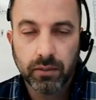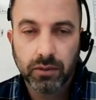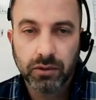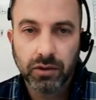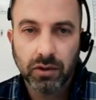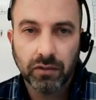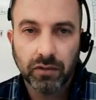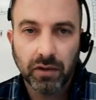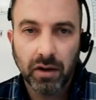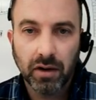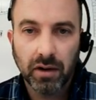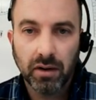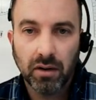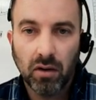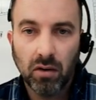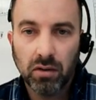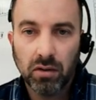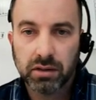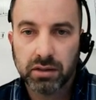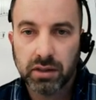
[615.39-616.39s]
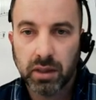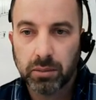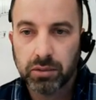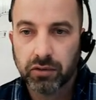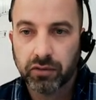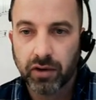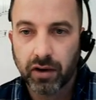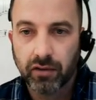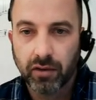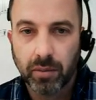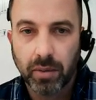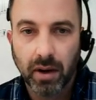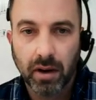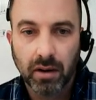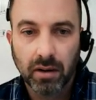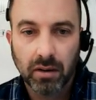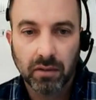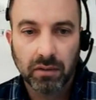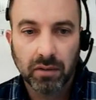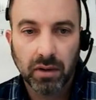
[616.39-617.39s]
So all the steps are very
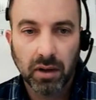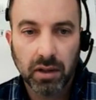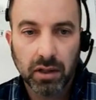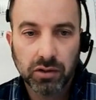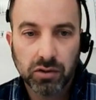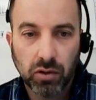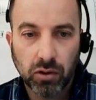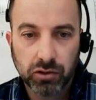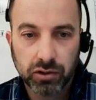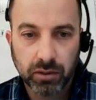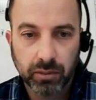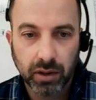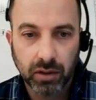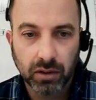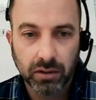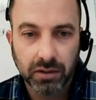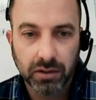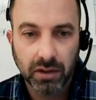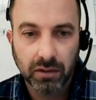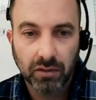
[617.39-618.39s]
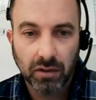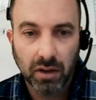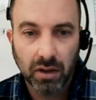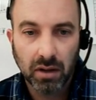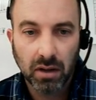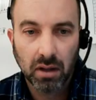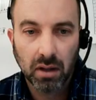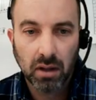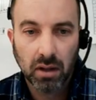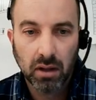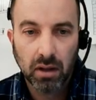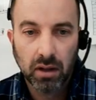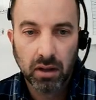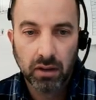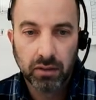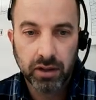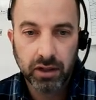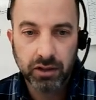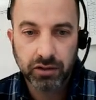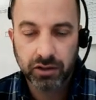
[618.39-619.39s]
repetitive. Now these holes are gonna be a little different.
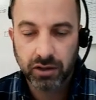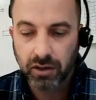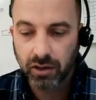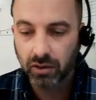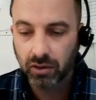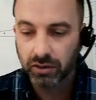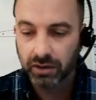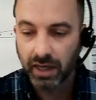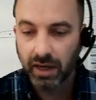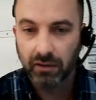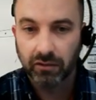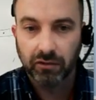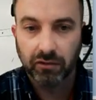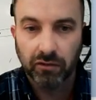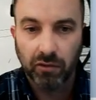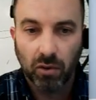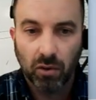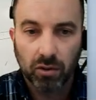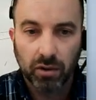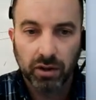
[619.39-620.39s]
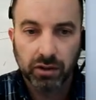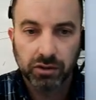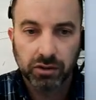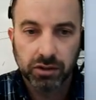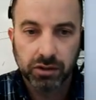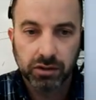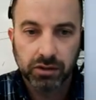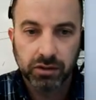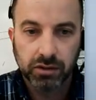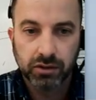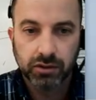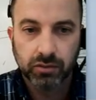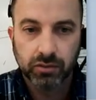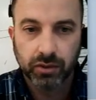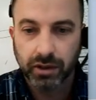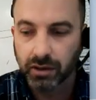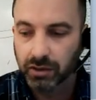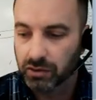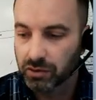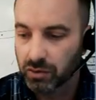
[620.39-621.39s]
These are gonna go down 4 inches. This is
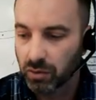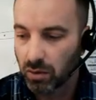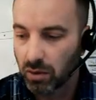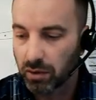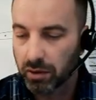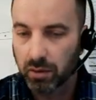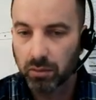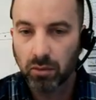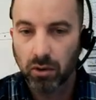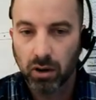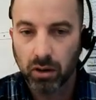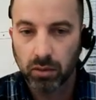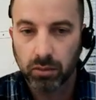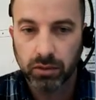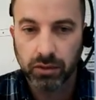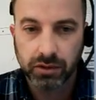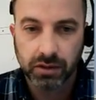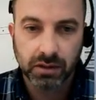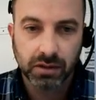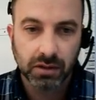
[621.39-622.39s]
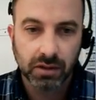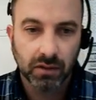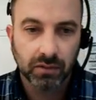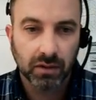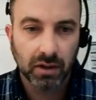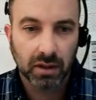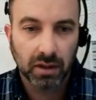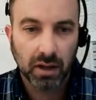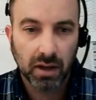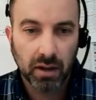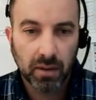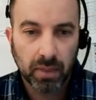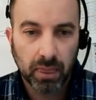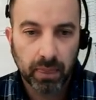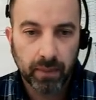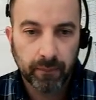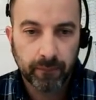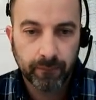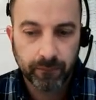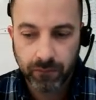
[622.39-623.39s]
where we're gonna store all your marbles and stuff like that.
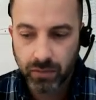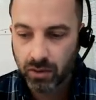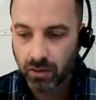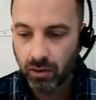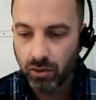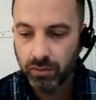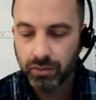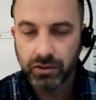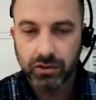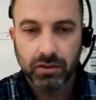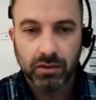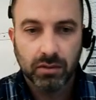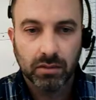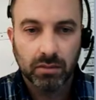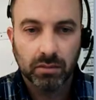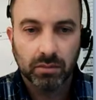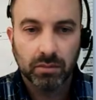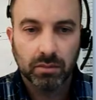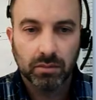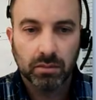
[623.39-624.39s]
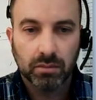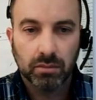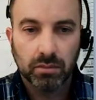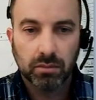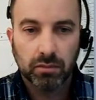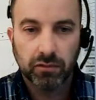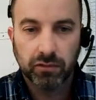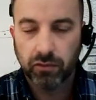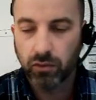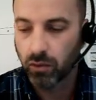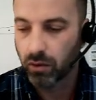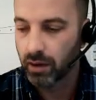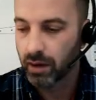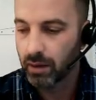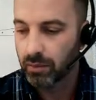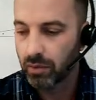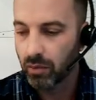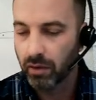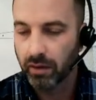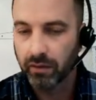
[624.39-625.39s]
Oops, 4,
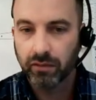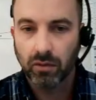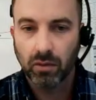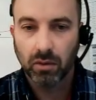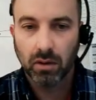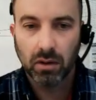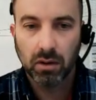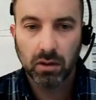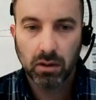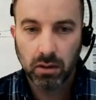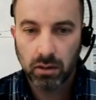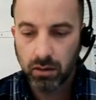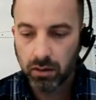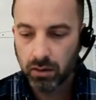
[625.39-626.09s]
not 0.4.